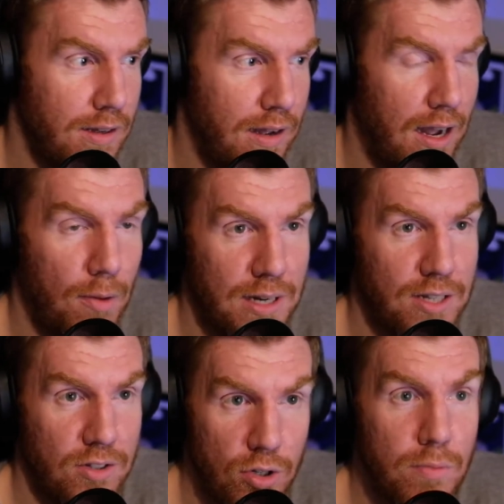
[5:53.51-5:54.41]
how many
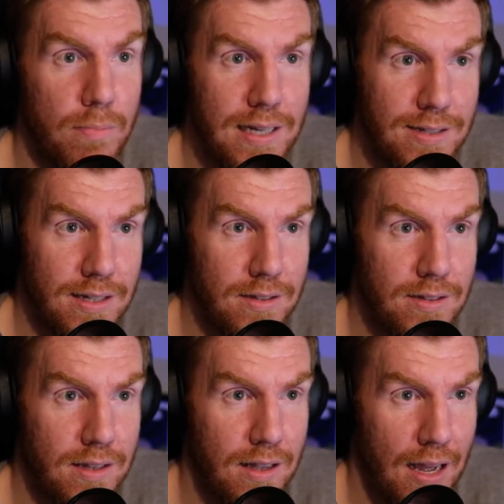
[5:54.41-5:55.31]
Zoom
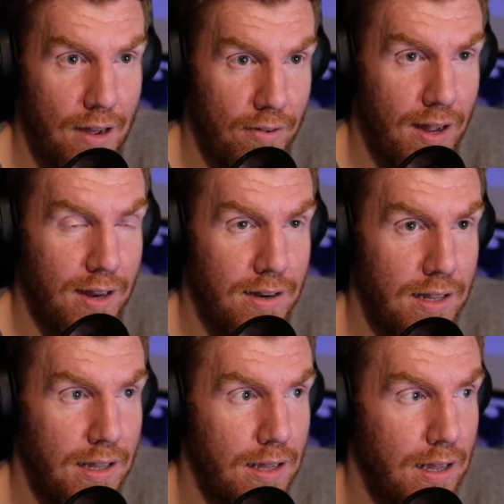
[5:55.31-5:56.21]
meetings I've had,
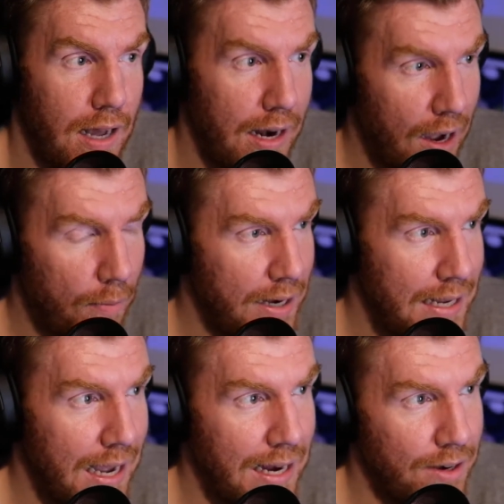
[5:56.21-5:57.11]
and how many
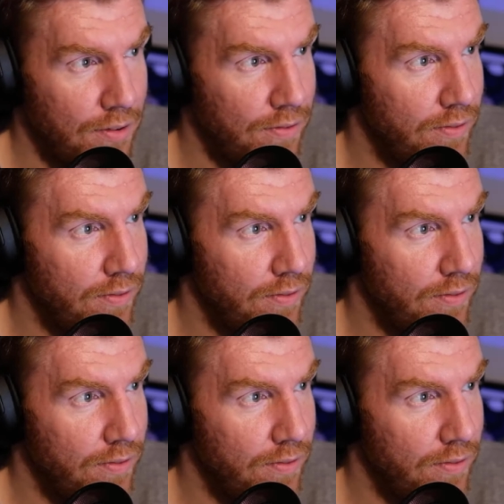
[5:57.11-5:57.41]
kind of